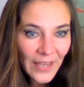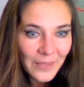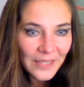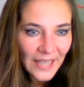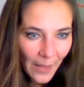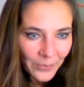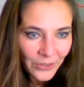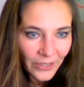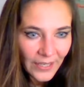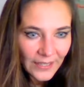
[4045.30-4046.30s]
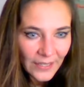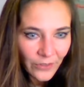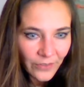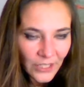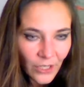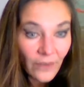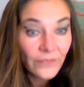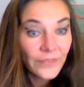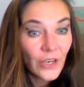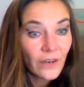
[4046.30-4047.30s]
Famous sculptor at the University
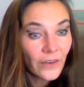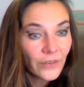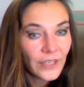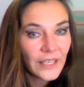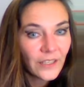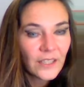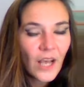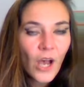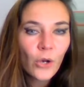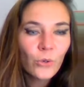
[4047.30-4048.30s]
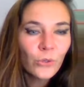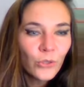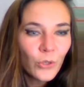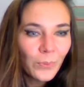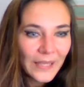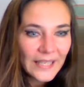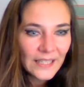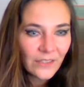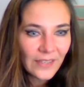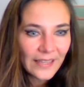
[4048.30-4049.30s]
of Vienna for years. Could you
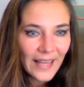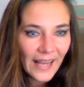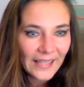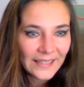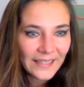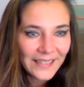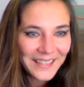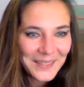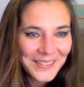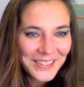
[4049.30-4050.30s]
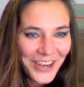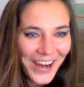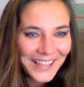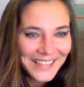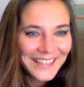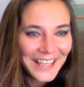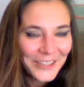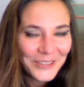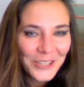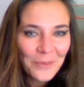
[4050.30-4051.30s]
please tweet that? Scott,
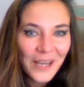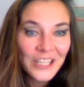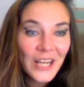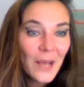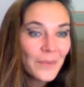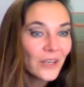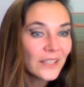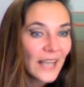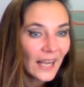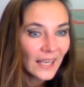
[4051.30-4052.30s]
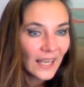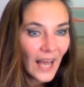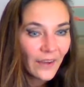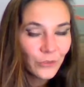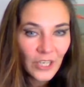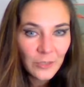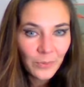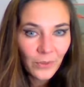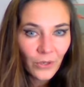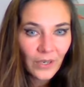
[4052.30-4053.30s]
thank you so much, because I love to
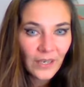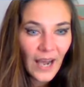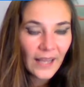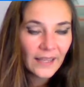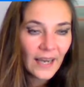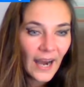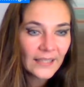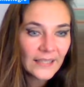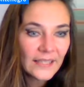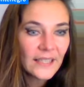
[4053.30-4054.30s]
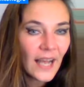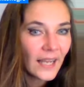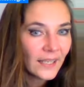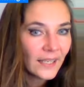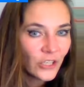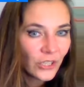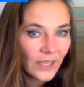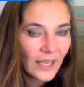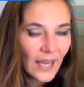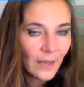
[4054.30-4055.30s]
explore other artists. I
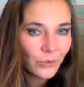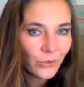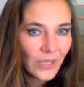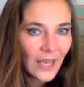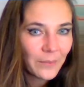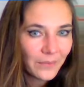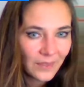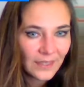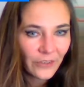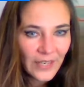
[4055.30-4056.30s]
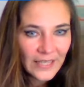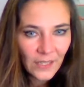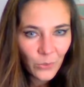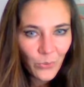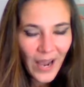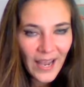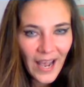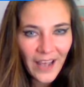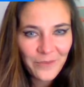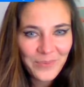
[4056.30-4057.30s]
literally am doing the reason why
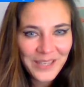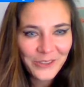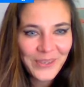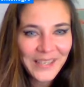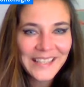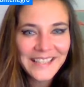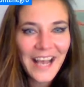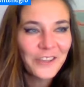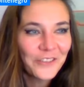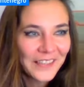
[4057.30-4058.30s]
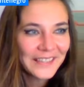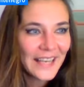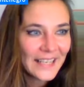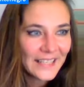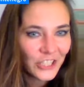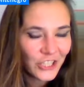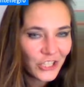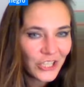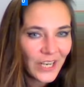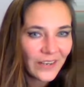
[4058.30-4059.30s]
I've been doing this kind of a test,
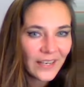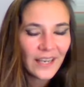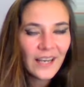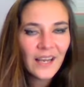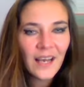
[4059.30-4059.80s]
just sharing